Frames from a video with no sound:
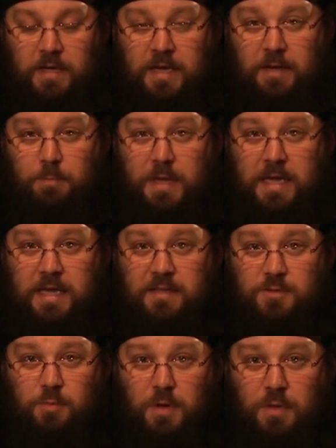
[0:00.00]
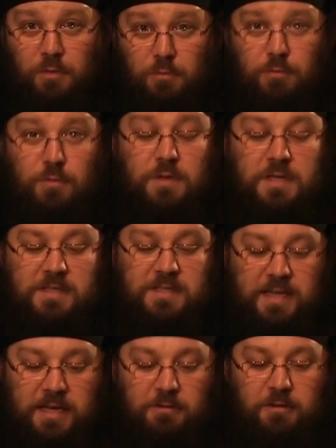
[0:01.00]
It begins when through this
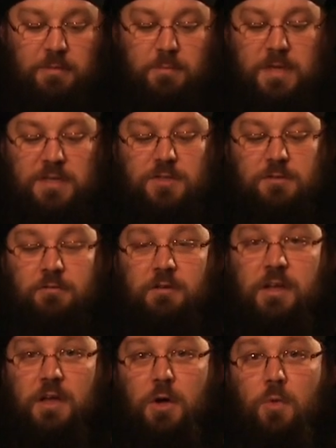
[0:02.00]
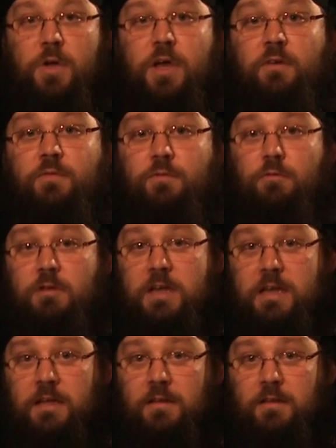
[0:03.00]
sacred mystery we are
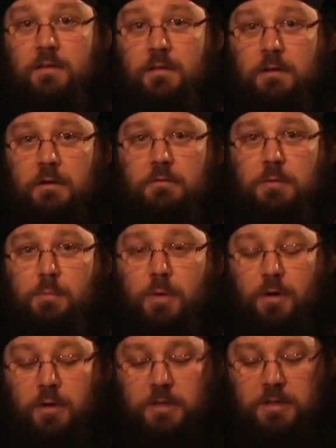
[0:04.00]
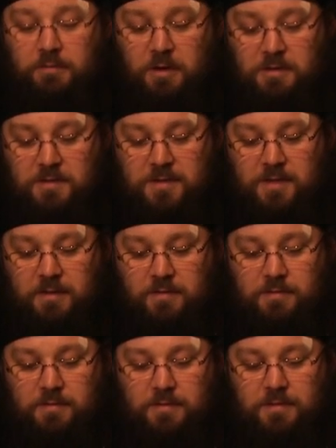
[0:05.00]
freed of the burden of our
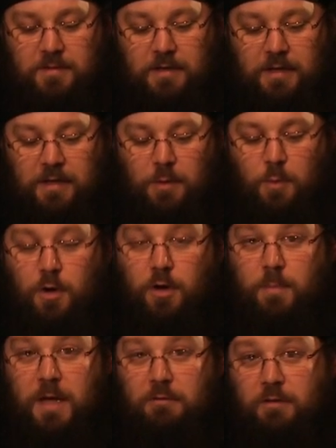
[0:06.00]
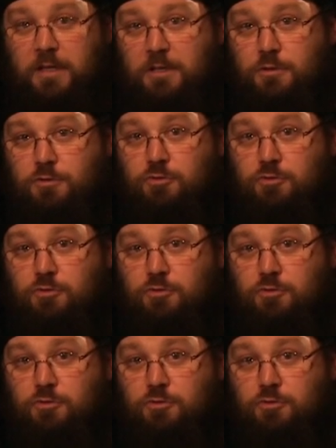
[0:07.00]
sins we are made ready to